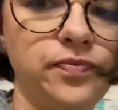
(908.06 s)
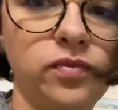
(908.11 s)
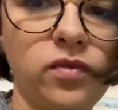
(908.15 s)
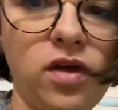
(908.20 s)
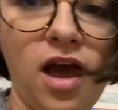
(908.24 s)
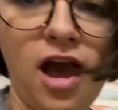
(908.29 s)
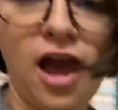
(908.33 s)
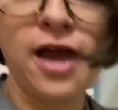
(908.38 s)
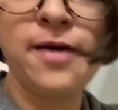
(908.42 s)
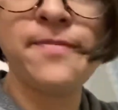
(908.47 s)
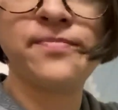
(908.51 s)

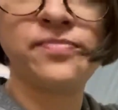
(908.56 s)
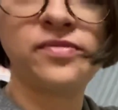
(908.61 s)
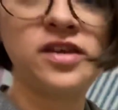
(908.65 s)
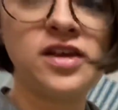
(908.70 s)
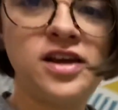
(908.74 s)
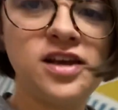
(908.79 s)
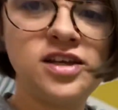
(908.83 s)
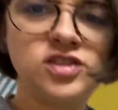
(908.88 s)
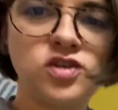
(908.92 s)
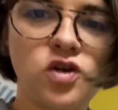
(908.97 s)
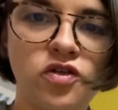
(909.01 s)
okay?
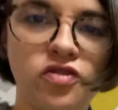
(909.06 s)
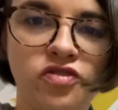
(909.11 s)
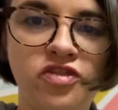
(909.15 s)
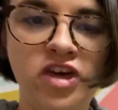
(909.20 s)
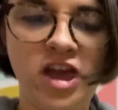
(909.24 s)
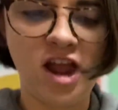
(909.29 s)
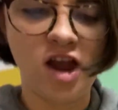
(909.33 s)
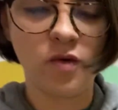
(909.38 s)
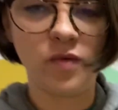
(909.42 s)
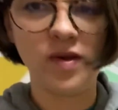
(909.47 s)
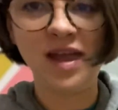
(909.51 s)
So
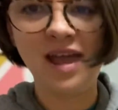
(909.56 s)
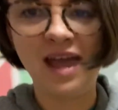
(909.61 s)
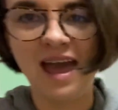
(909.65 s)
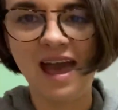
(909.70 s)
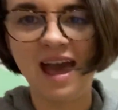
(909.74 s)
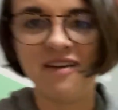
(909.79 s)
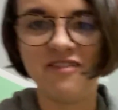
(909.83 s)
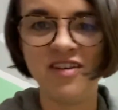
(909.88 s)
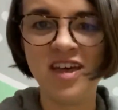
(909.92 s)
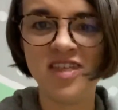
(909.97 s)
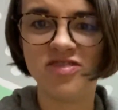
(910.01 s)
there we
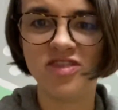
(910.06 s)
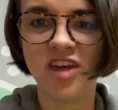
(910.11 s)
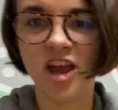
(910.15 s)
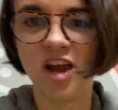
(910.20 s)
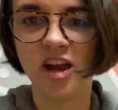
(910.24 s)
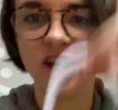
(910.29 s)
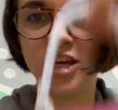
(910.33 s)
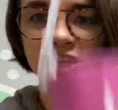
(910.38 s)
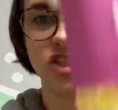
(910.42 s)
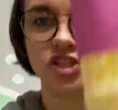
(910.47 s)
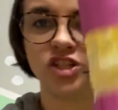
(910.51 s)
have it. There
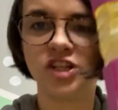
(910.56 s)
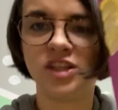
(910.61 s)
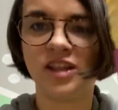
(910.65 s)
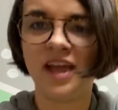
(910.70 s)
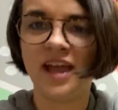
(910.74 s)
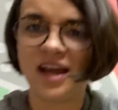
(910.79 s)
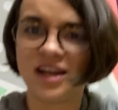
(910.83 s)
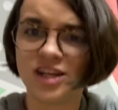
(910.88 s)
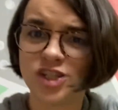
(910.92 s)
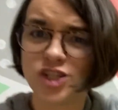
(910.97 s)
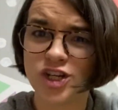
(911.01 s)
is your
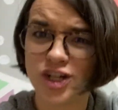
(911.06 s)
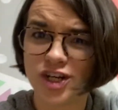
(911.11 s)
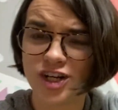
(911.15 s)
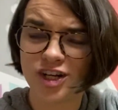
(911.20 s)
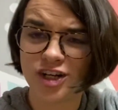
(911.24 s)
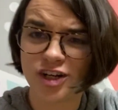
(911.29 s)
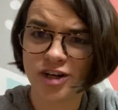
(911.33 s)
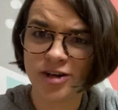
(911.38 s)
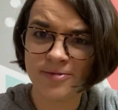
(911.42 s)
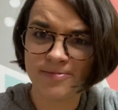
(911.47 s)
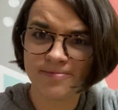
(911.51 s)
lantern.